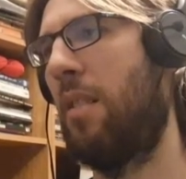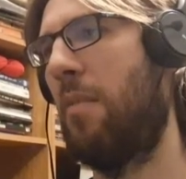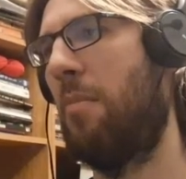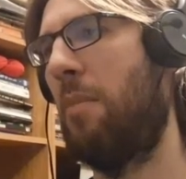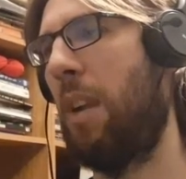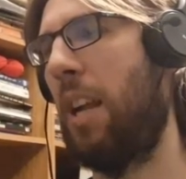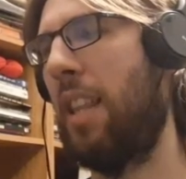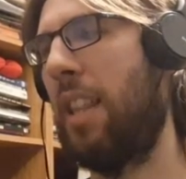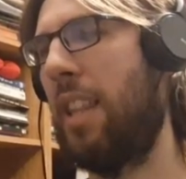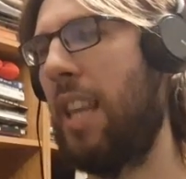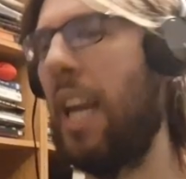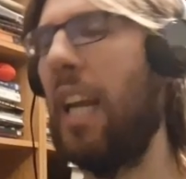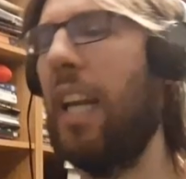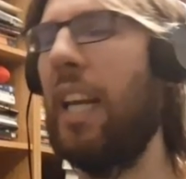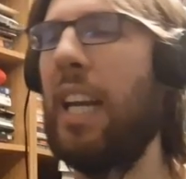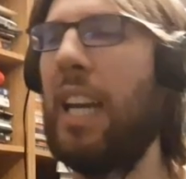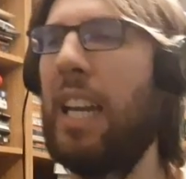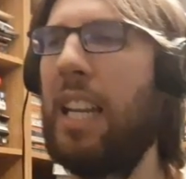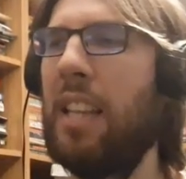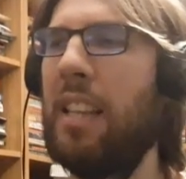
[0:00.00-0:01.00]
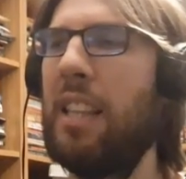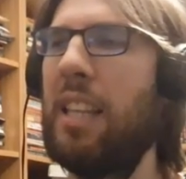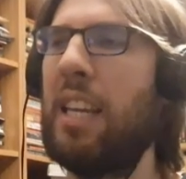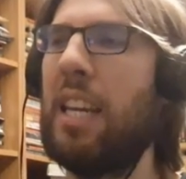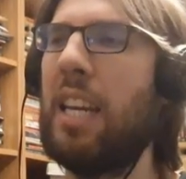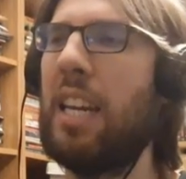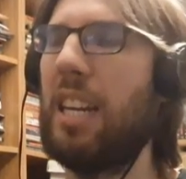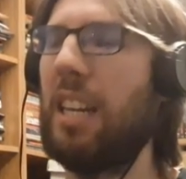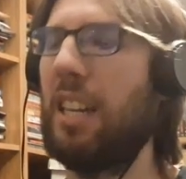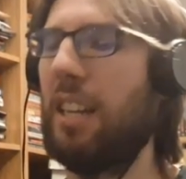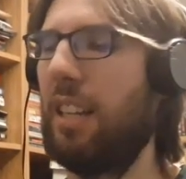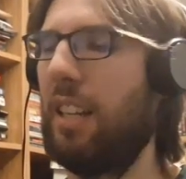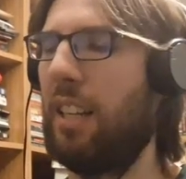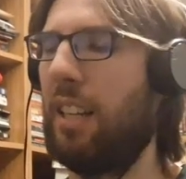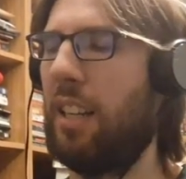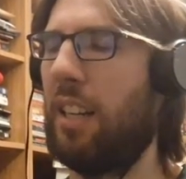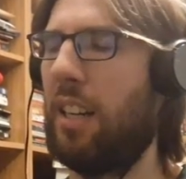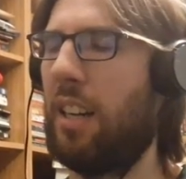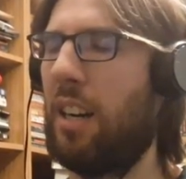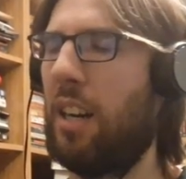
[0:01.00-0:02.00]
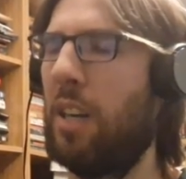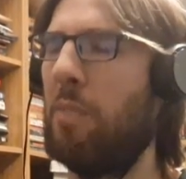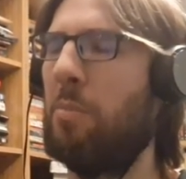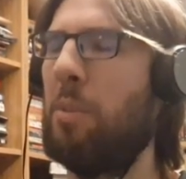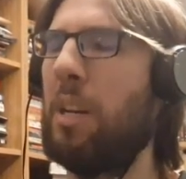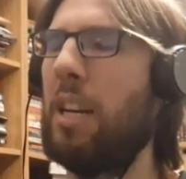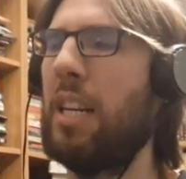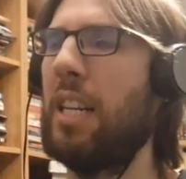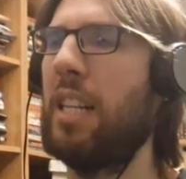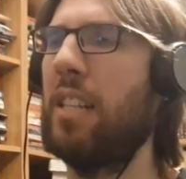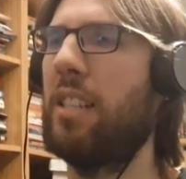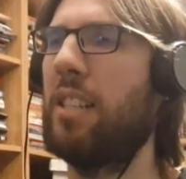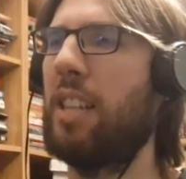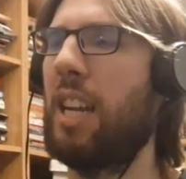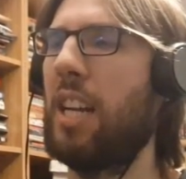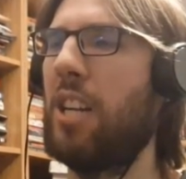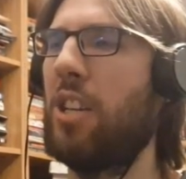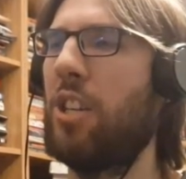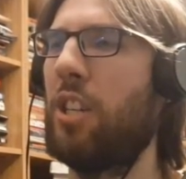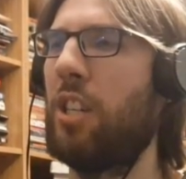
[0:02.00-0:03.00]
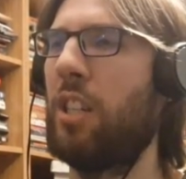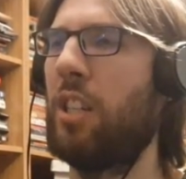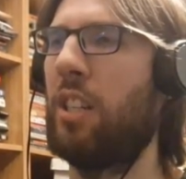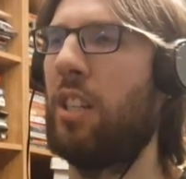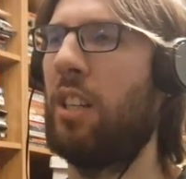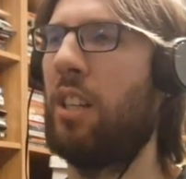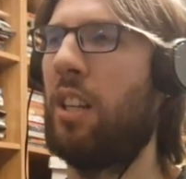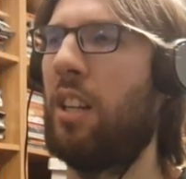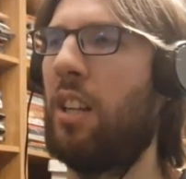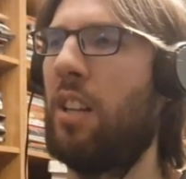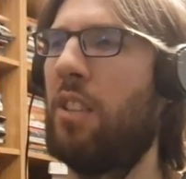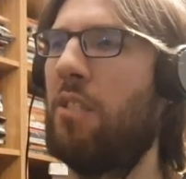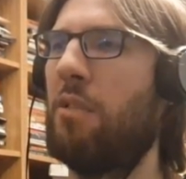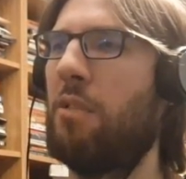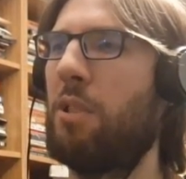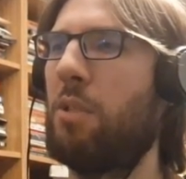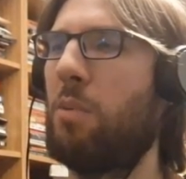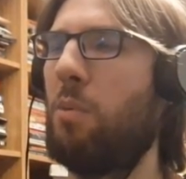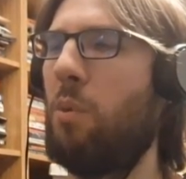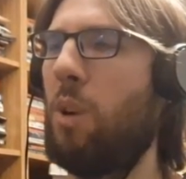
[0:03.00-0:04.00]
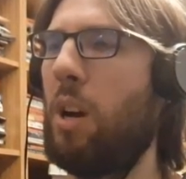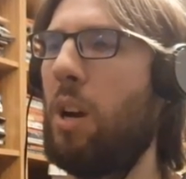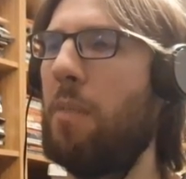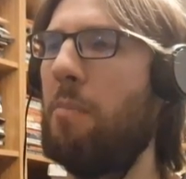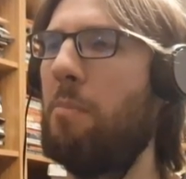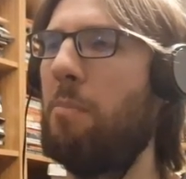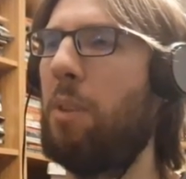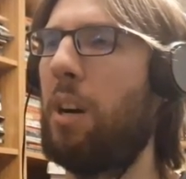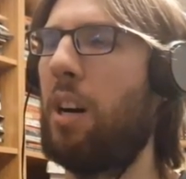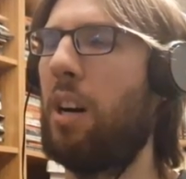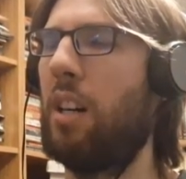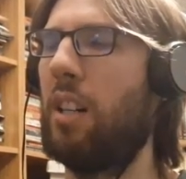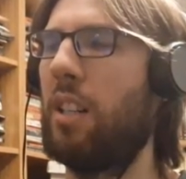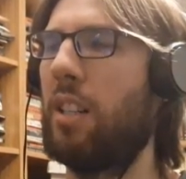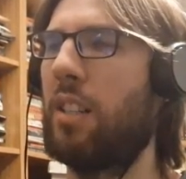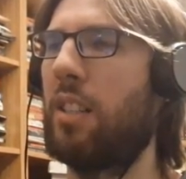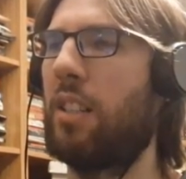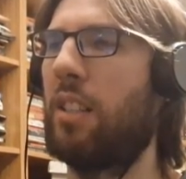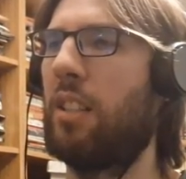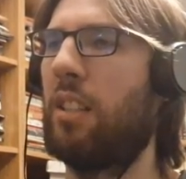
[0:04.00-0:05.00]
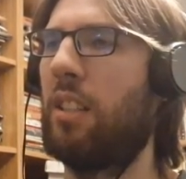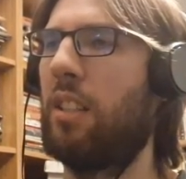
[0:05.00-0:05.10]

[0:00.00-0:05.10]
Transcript: But I think in the RPD station, there was one part.